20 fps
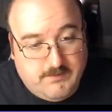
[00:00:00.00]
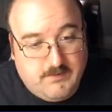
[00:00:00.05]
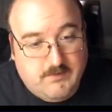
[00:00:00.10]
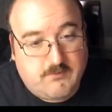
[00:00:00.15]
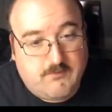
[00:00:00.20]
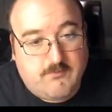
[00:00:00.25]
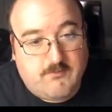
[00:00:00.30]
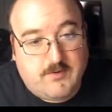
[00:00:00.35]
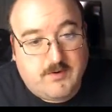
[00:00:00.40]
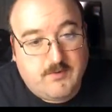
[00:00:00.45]

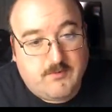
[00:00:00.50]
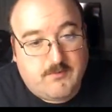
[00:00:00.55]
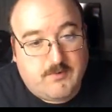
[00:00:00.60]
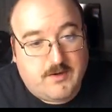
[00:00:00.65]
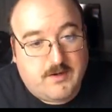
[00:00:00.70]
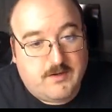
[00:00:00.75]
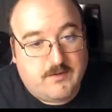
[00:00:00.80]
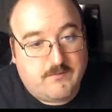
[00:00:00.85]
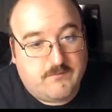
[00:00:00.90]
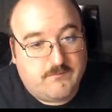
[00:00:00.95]
quite a
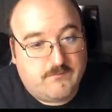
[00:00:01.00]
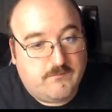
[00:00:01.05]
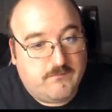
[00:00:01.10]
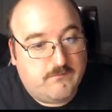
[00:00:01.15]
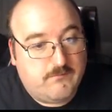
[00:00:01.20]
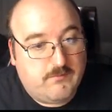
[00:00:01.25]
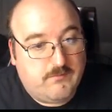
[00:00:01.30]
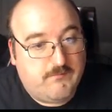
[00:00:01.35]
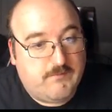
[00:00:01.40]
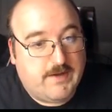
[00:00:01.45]
while since
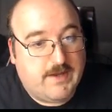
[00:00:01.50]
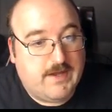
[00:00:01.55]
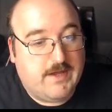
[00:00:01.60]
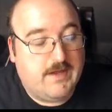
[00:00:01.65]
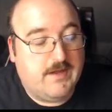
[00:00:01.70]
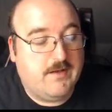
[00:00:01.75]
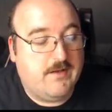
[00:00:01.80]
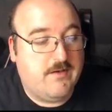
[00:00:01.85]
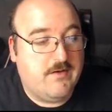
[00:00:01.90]
we've had